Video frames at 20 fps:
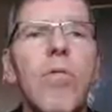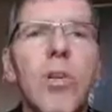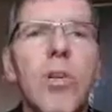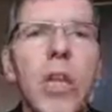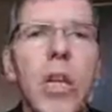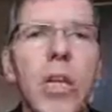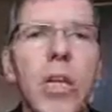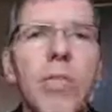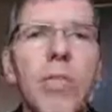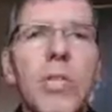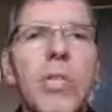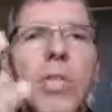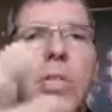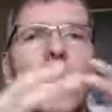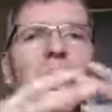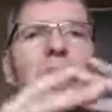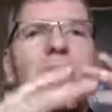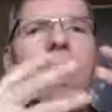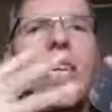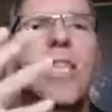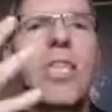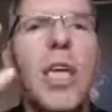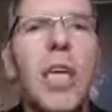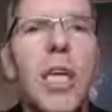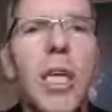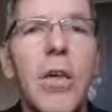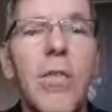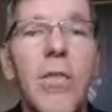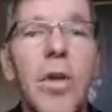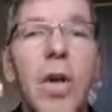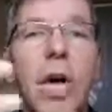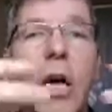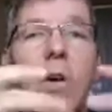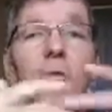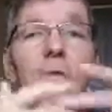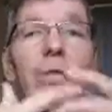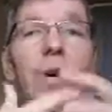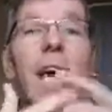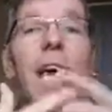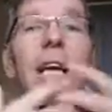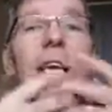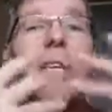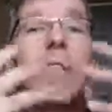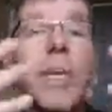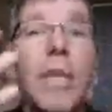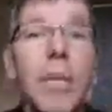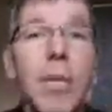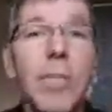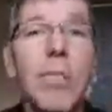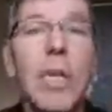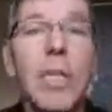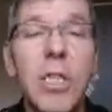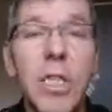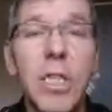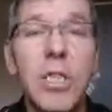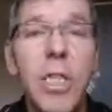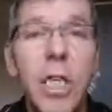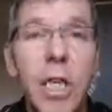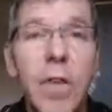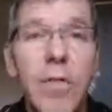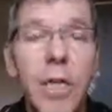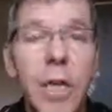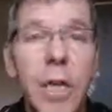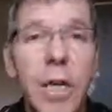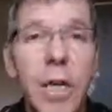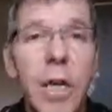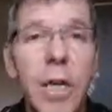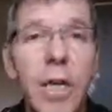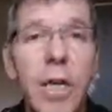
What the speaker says: to run the business as an executive or how to exit the business even,